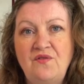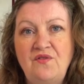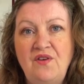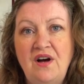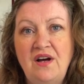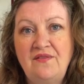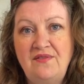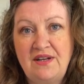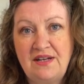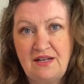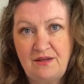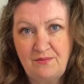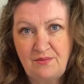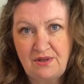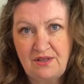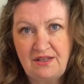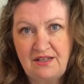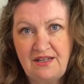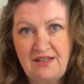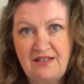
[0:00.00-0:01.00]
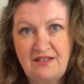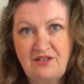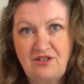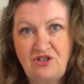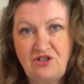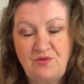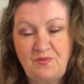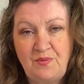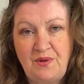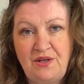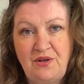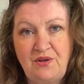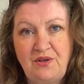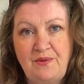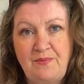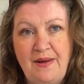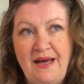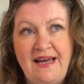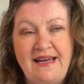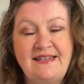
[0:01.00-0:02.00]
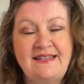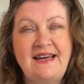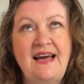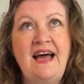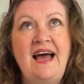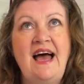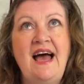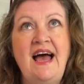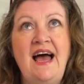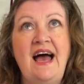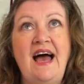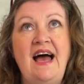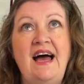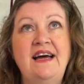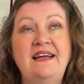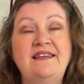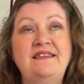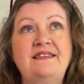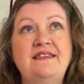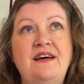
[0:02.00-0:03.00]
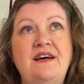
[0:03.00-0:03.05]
Five Little Monkeys Jumping on the Bed, and